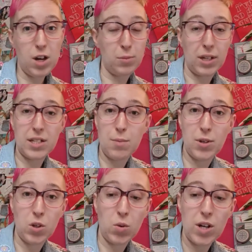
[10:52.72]
me, send me
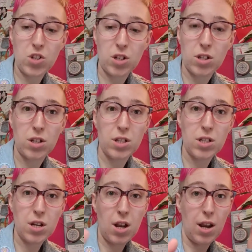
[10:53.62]
your questions.
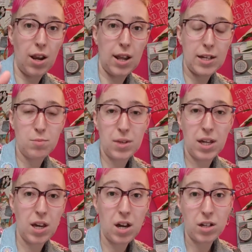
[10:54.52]
Let
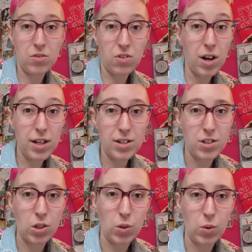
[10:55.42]
me advise
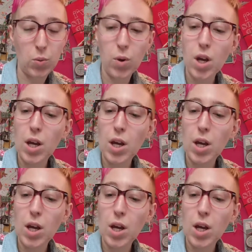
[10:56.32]
you.